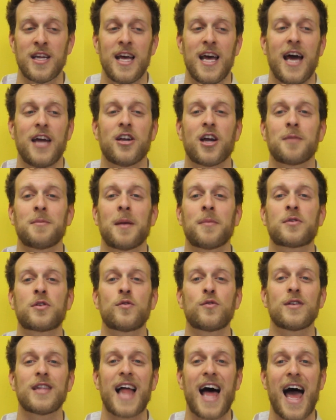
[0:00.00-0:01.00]
and you're not going to be able
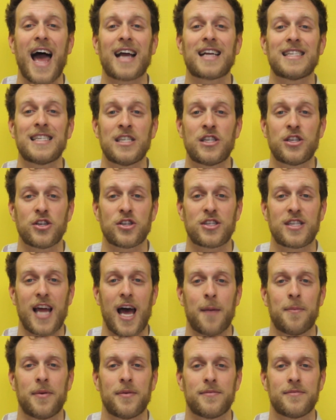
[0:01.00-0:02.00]
to relax into your
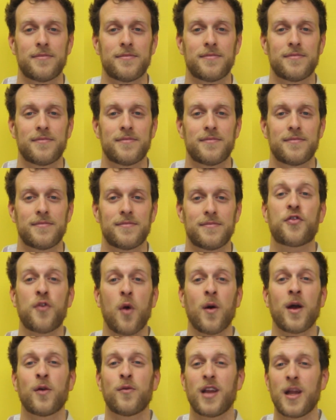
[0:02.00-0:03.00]
step. If you're
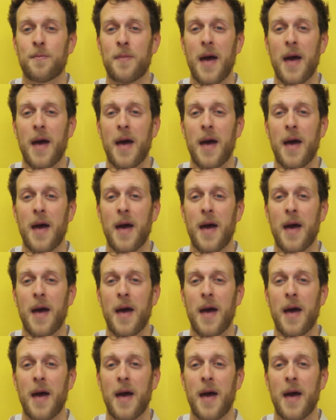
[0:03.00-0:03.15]
throwing a really